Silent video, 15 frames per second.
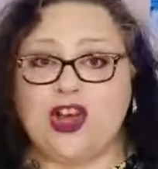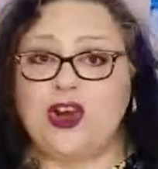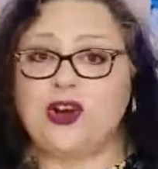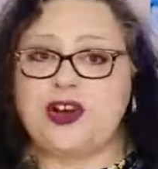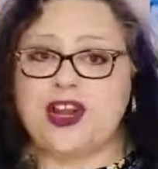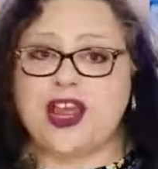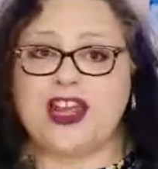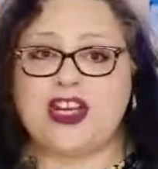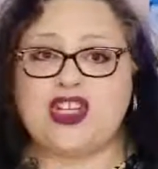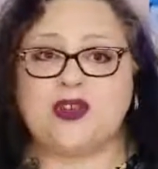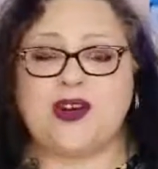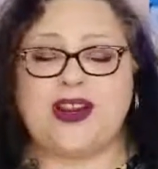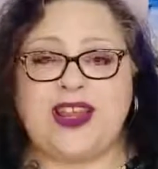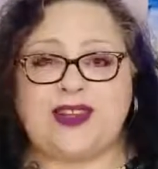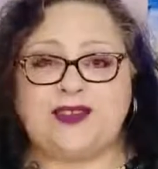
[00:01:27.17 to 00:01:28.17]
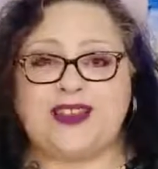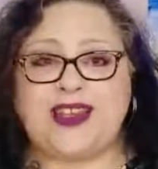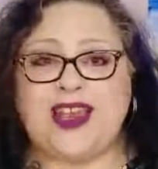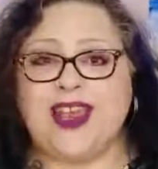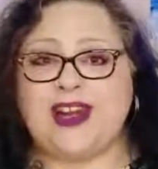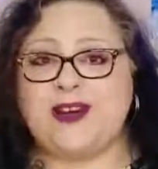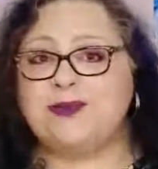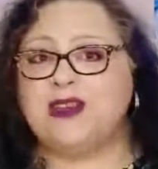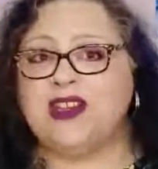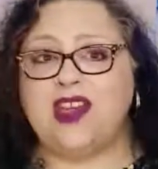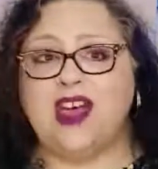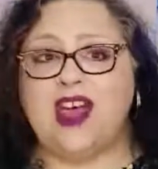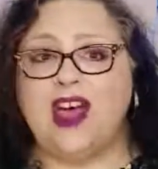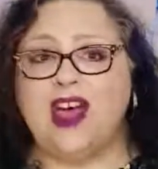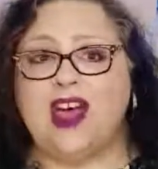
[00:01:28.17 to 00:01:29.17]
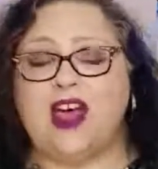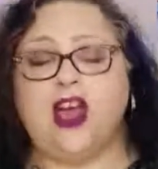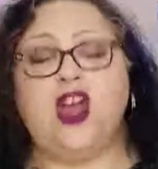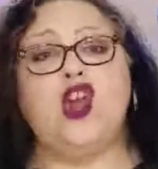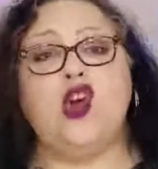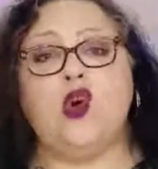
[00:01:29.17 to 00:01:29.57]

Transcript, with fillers: own country have said, uh-uh,